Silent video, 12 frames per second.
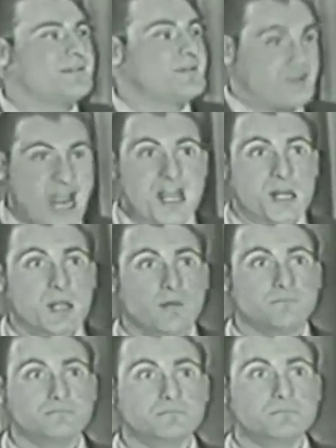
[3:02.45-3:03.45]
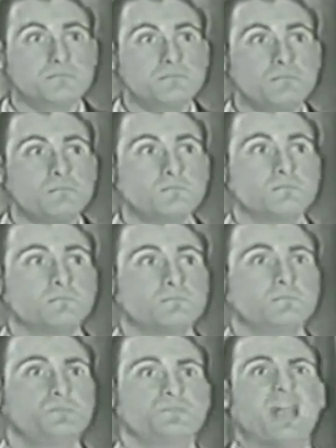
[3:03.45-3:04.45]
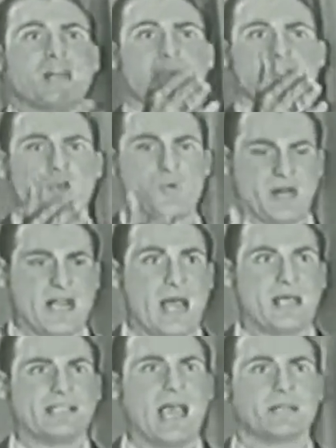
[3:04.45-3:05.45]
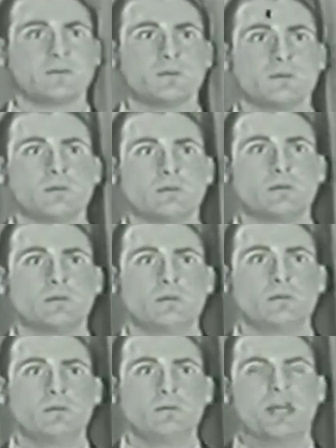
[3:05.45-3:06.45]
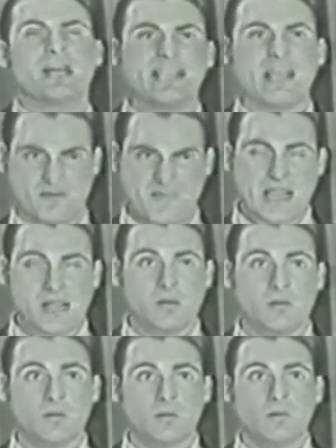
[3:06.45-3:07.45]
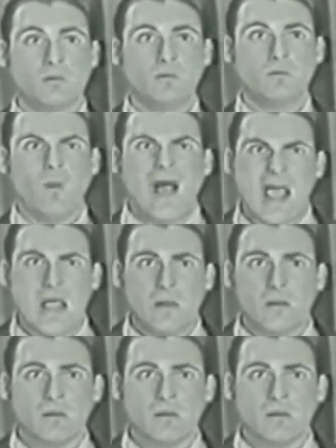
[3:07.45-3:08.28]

Janie! Janie, what are you doing with a guy like that? You had a date with me. What?